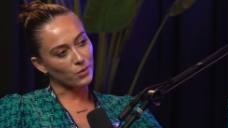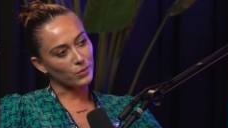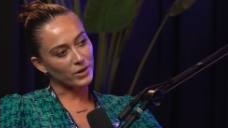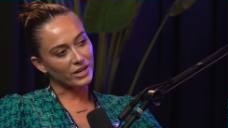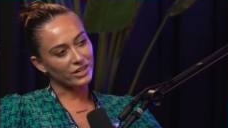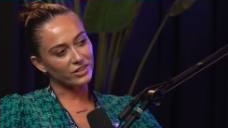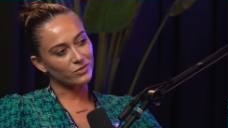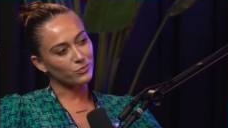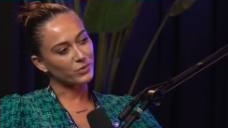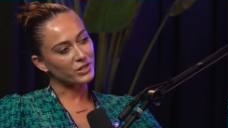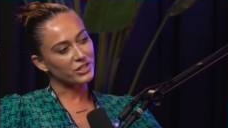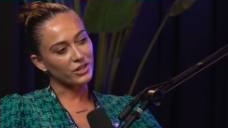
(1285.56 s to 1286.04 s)

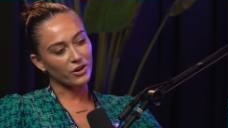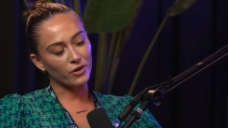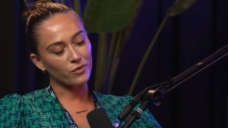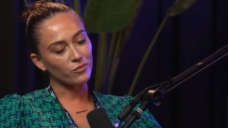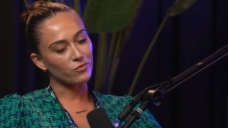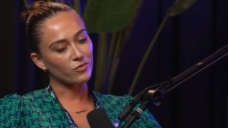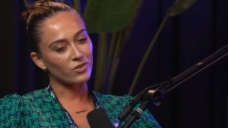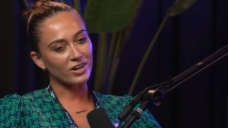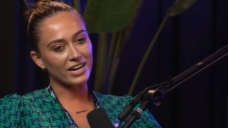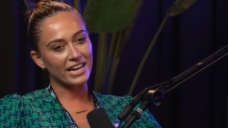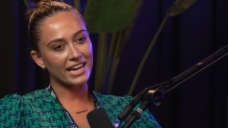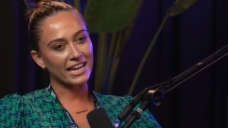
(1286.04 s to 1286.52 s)
we, we don't
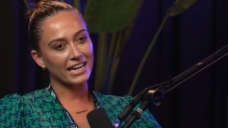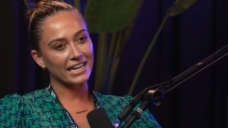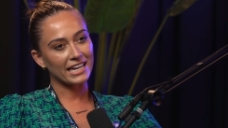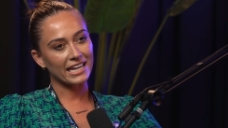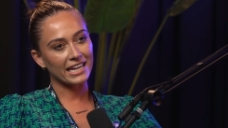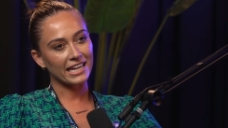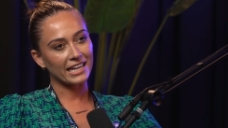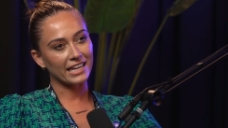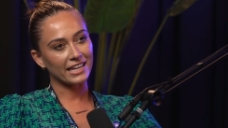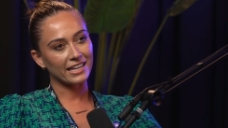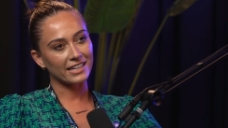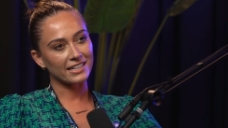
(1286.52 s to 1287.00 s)

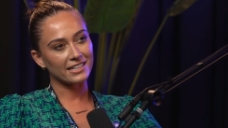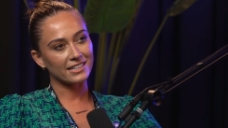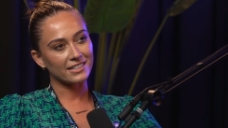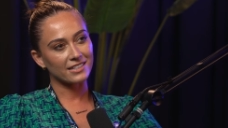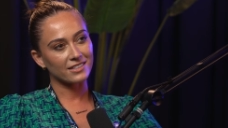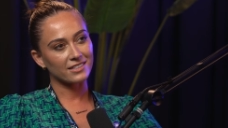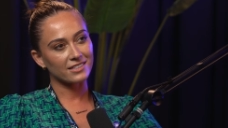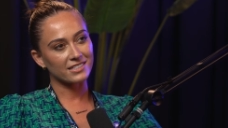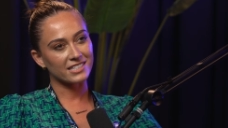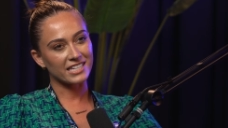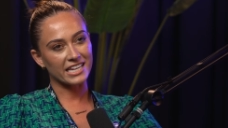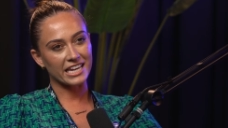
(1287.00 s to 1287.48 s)
really
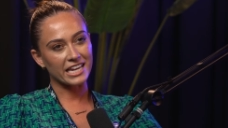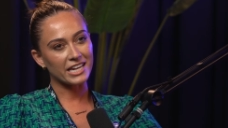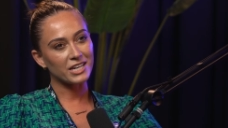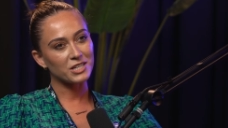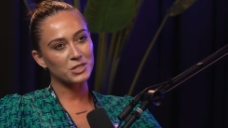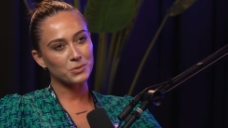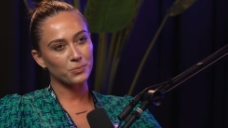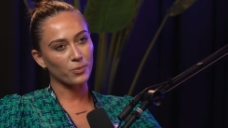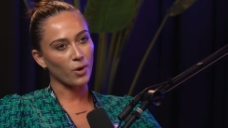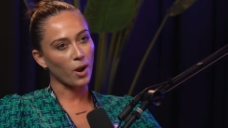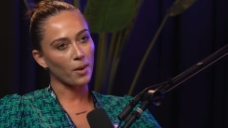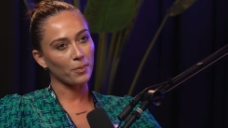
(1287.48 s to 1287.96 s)

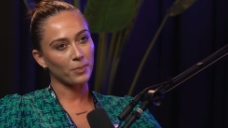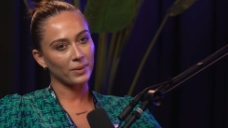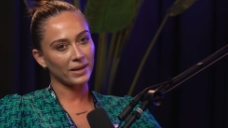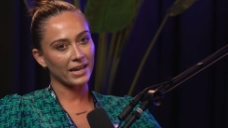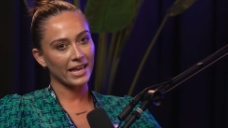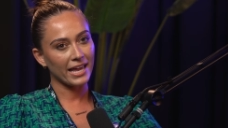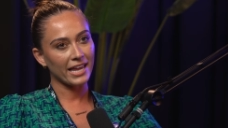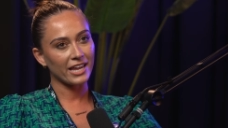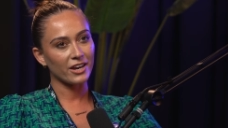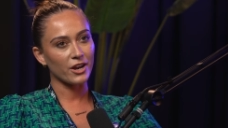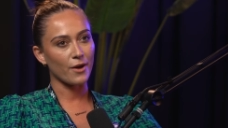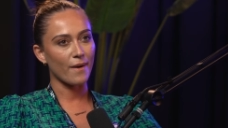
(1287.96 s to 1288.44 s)
teach
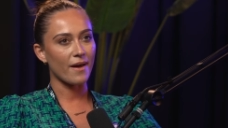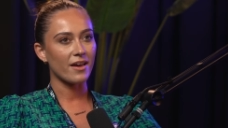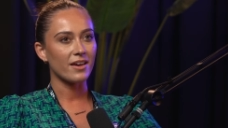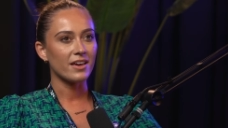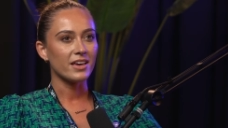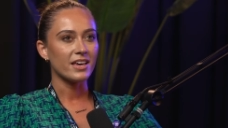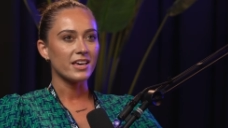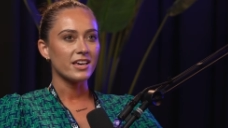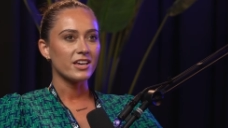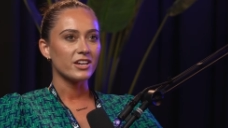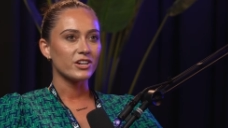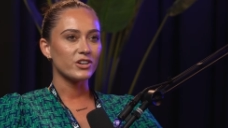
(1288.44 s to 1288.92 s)
properly. You know,
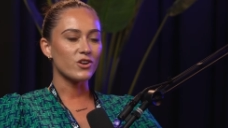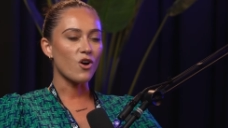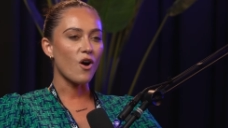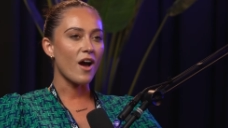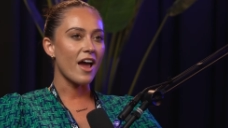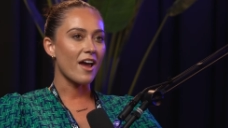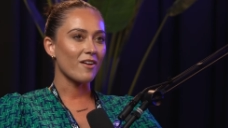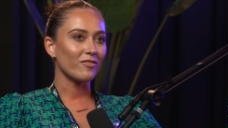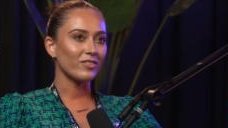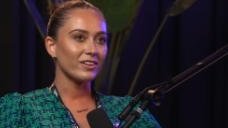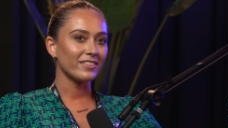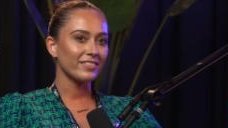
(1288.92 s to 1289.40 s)
not
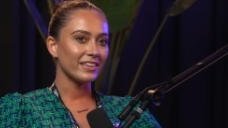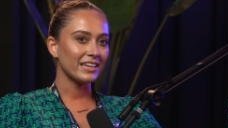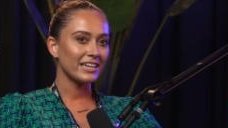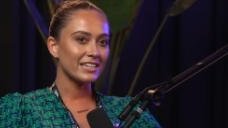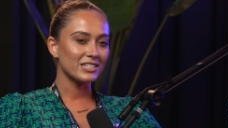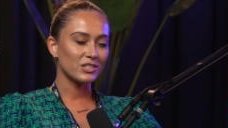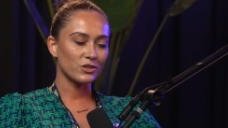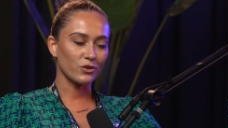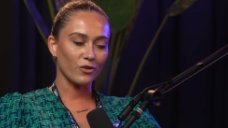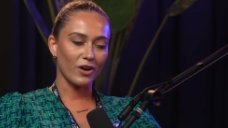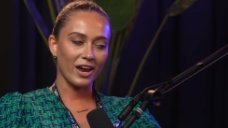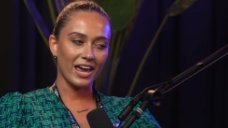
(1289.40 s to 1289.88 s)
everything
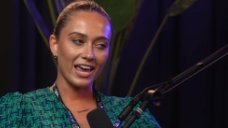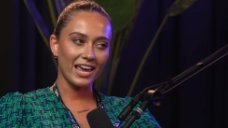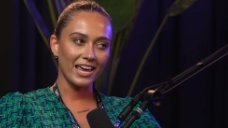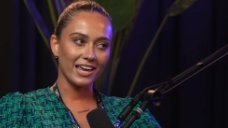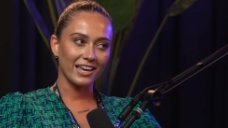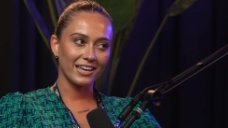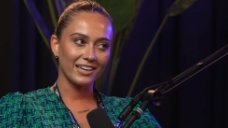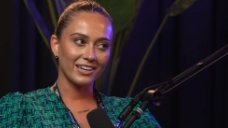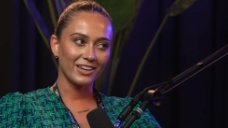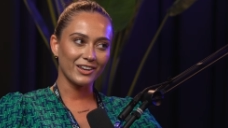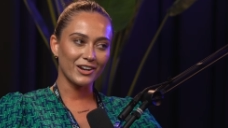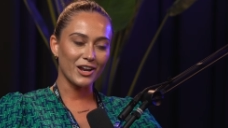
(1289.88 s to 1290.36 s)
is
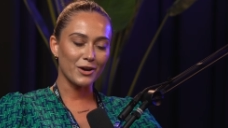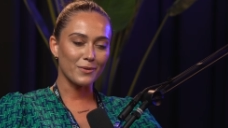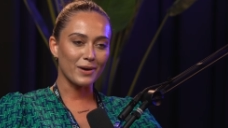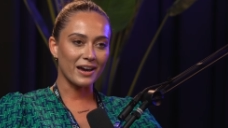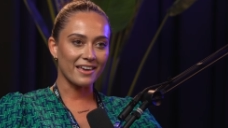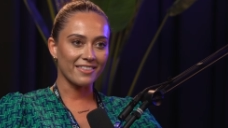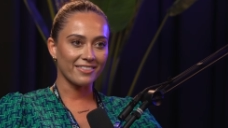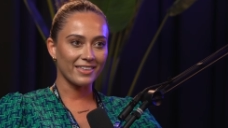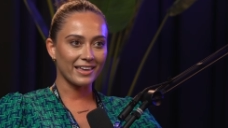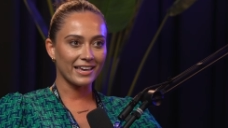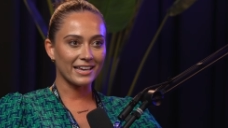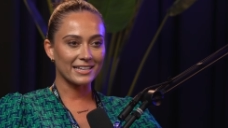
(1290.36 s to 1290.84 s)
great. You know, I
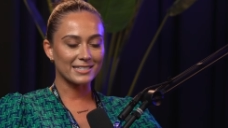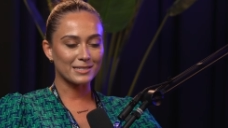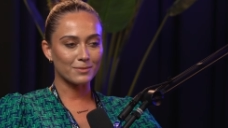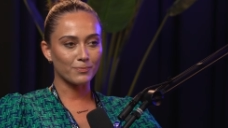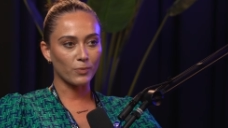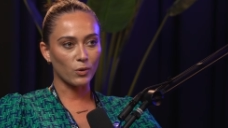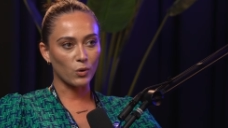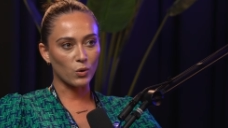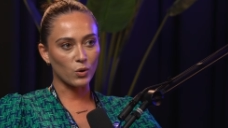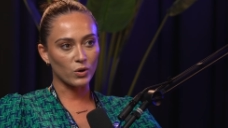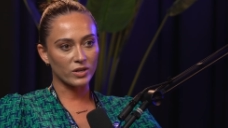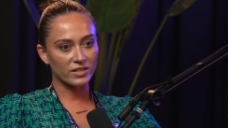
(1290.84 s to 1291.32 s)
think it's
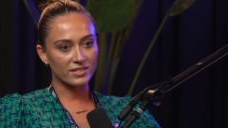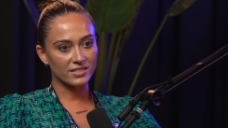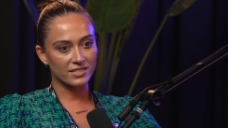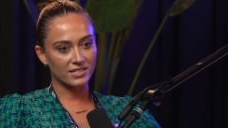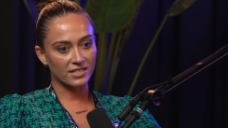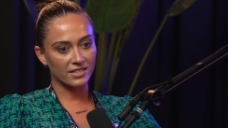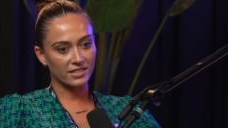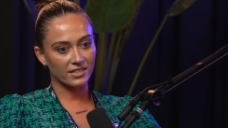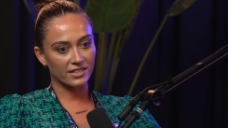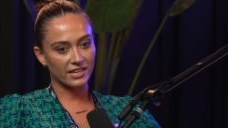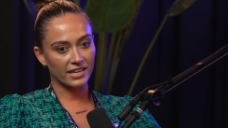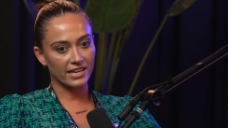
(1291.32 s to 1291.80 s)
important
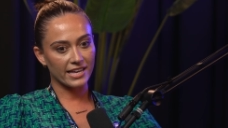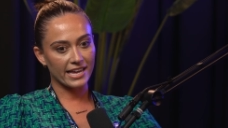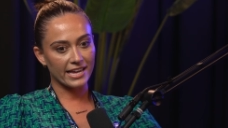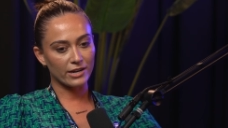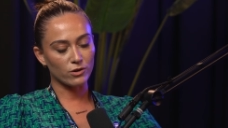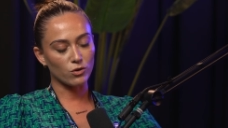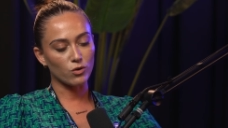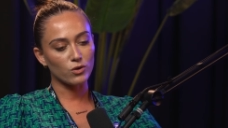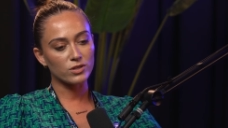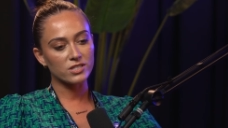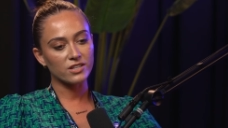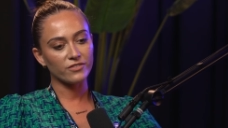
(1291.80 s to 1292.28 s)
to, in
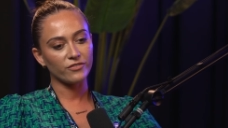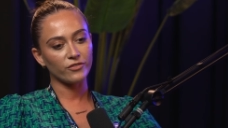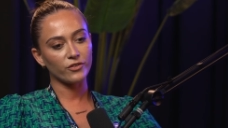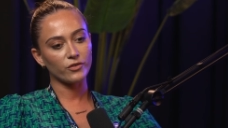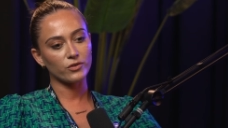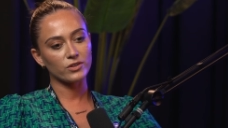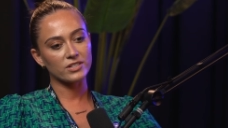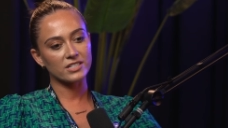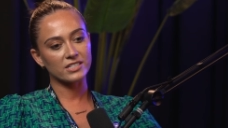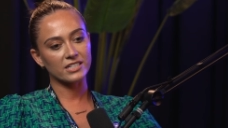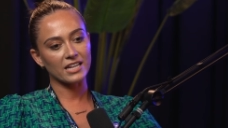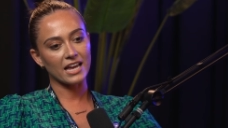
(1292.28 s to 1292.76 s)
order for
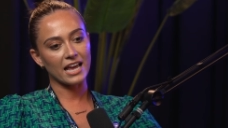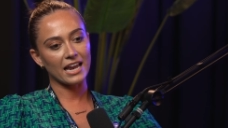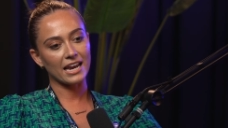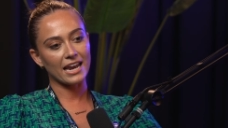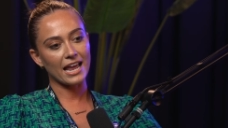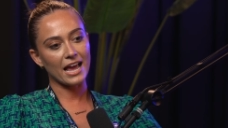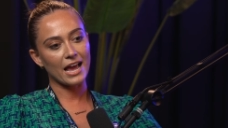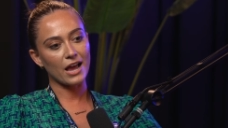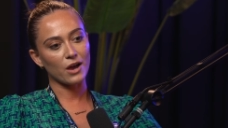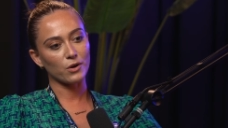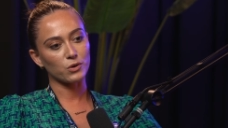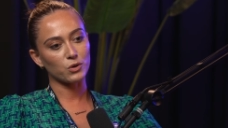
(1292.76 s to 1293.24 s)
us to
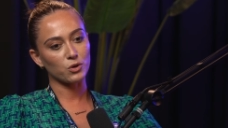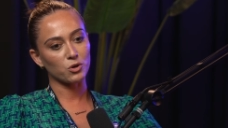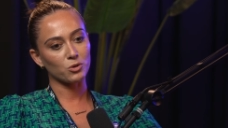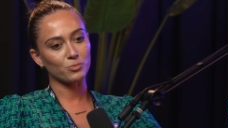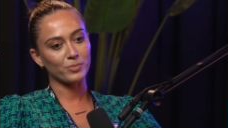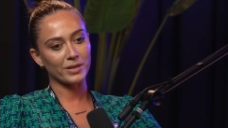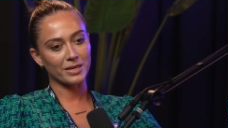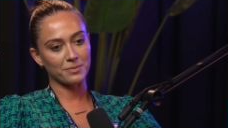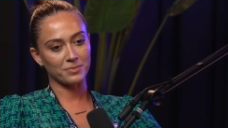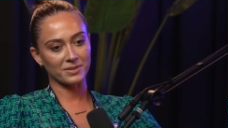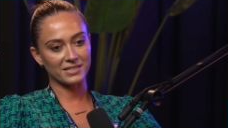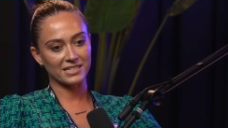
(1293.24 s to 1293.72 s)
allow young
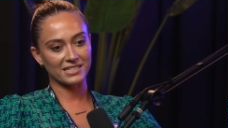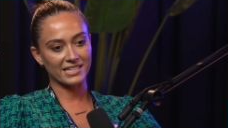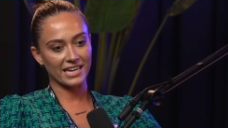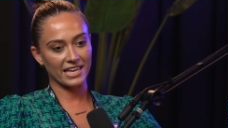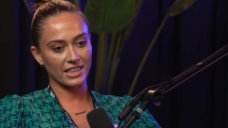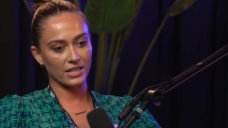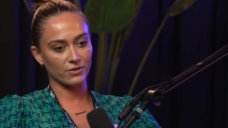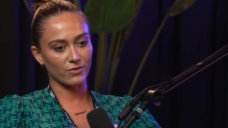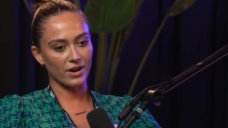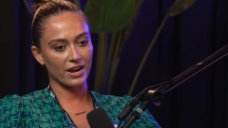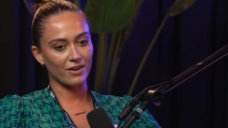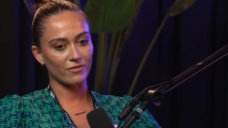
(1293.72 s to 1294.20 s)
people to take
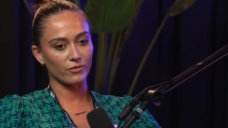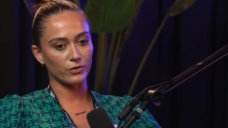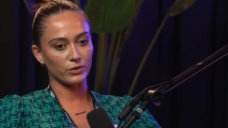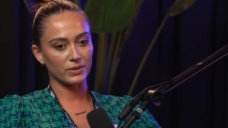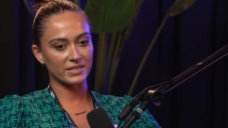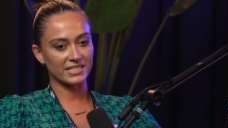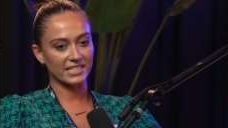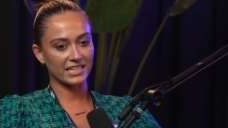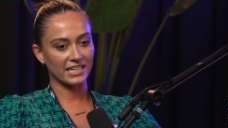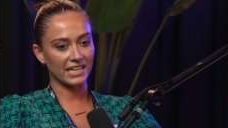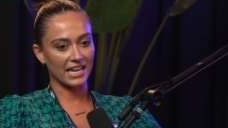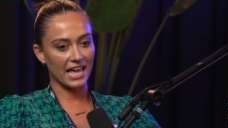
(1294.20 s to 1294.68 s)
the right
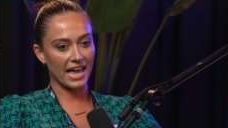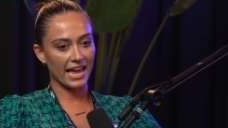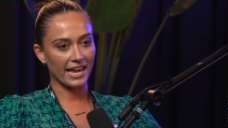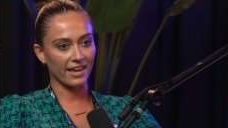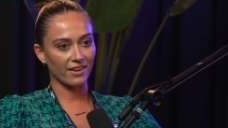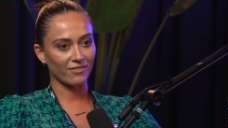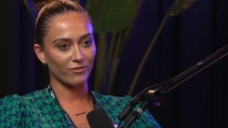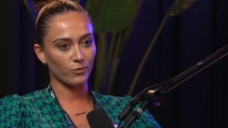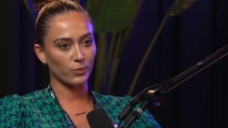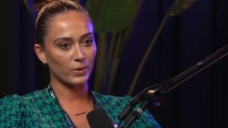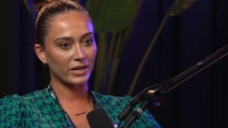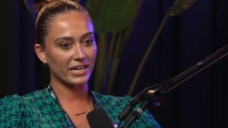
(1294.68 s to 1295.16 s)
routes in
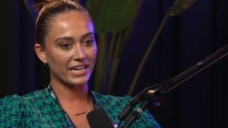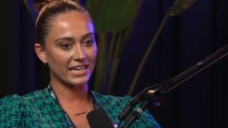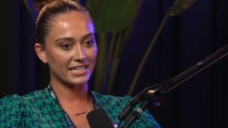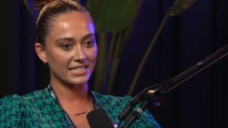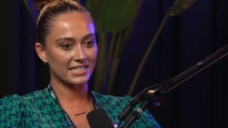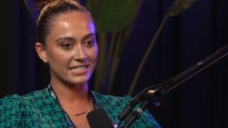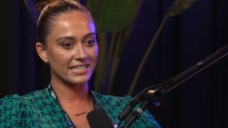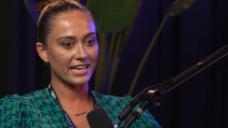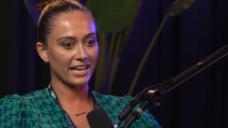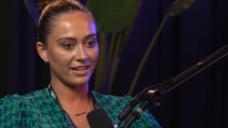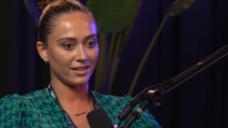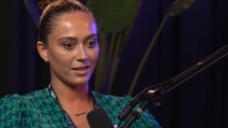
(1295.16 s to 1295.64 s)
life, we need
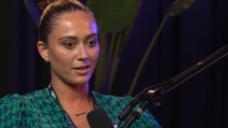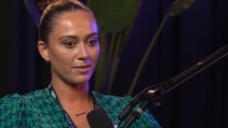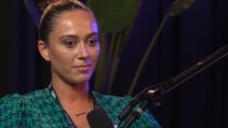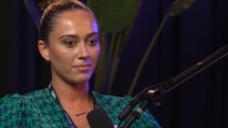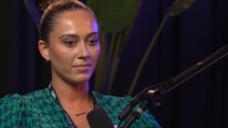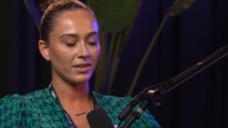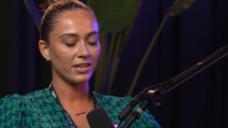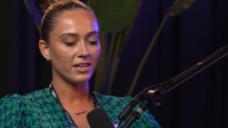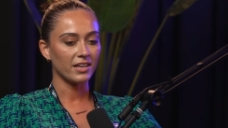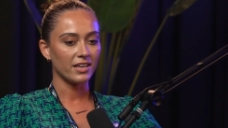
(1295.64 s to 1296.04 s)
to tell them